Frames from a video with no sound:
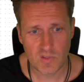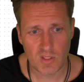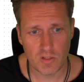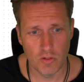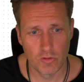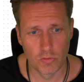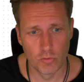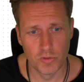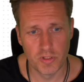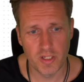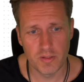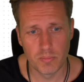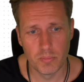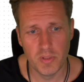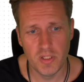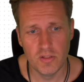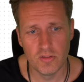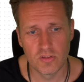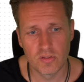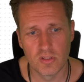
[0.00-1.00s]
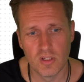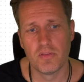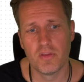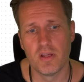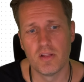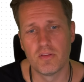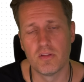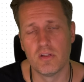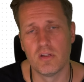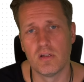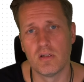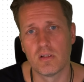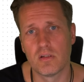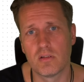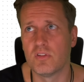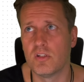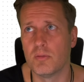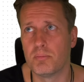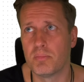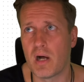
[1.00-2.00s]
So that means that
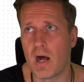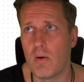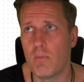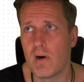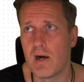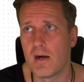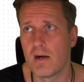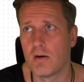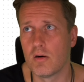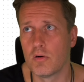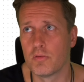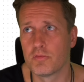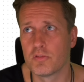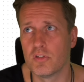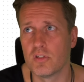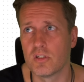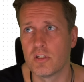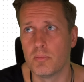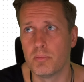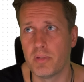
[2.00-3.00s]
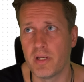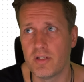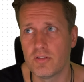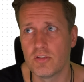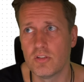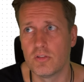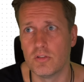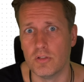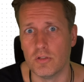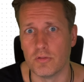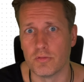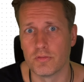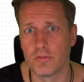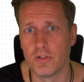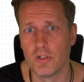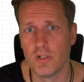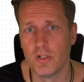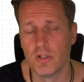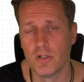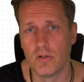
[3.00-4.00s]
the power of the capacitive
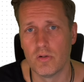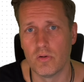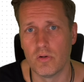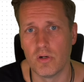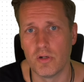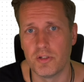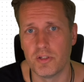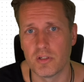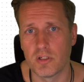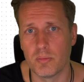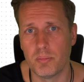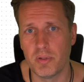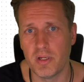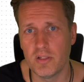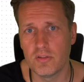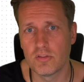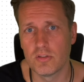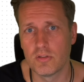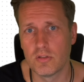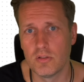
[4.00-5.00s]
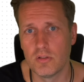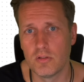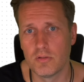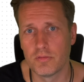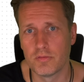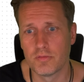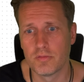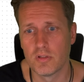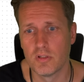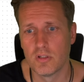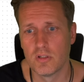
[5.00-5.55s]
or the capacitive